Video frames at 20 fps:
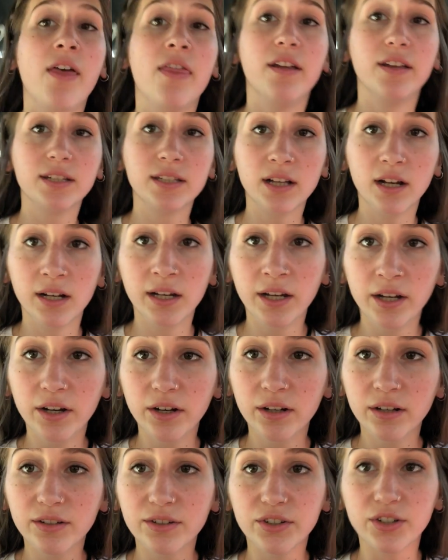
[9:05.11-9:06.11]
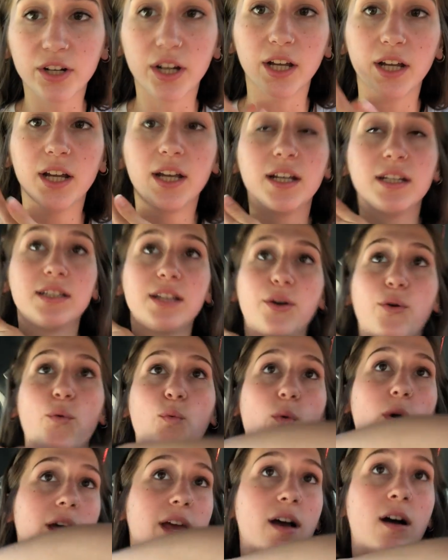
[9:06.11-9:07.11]
The sun here in Australia is like
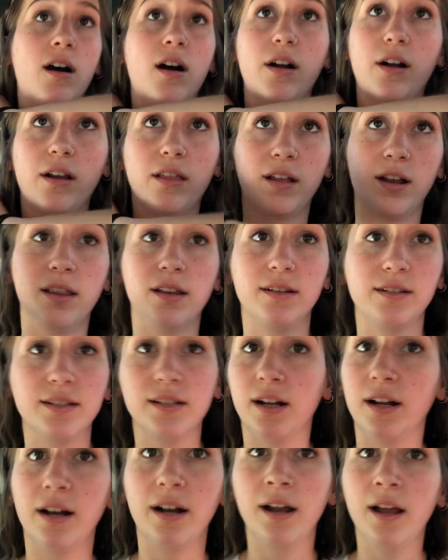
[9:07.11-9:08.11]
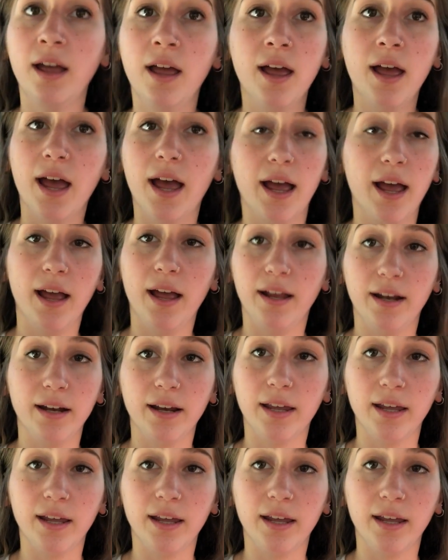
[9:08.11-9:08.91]
way hotter than the sun in